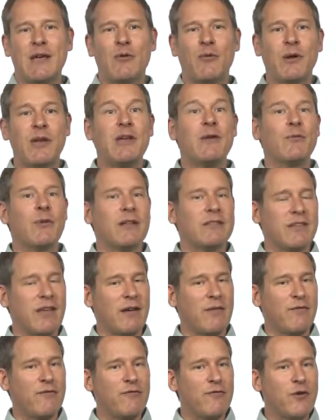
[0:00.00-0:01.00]
when he runs out
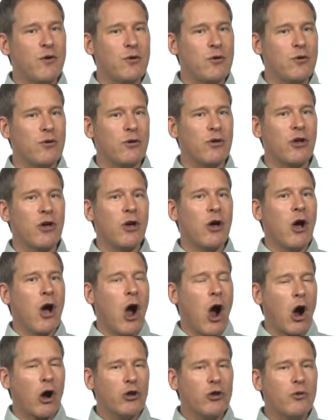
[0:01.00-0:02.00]
of food.
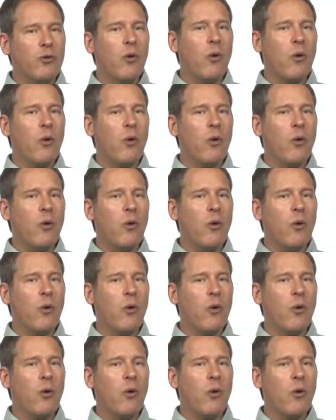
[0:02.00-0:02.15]
Are you